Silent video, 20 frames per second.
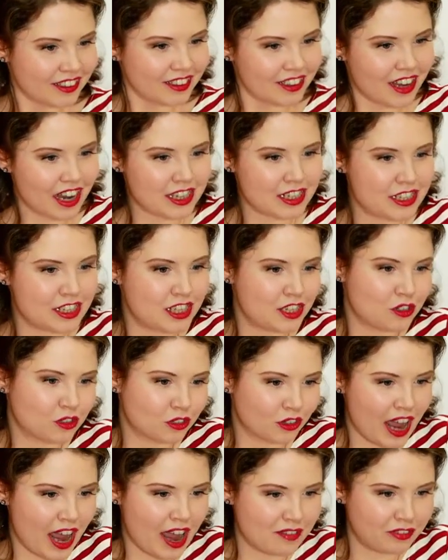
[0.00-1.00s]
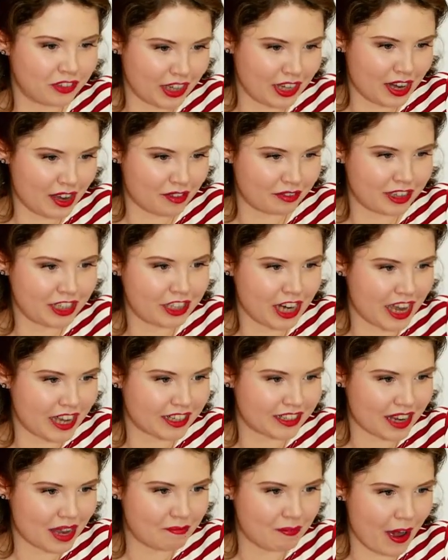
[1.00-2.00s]
I see you're all having a lovely chat
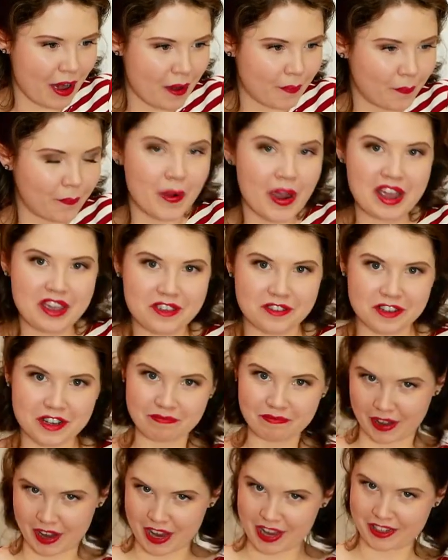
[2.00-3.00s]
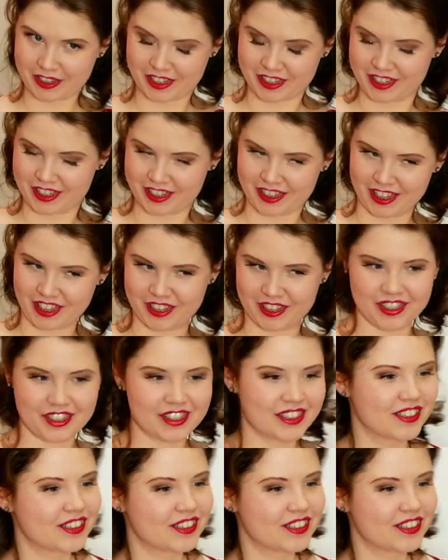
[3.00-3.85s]
about where you can purchase these.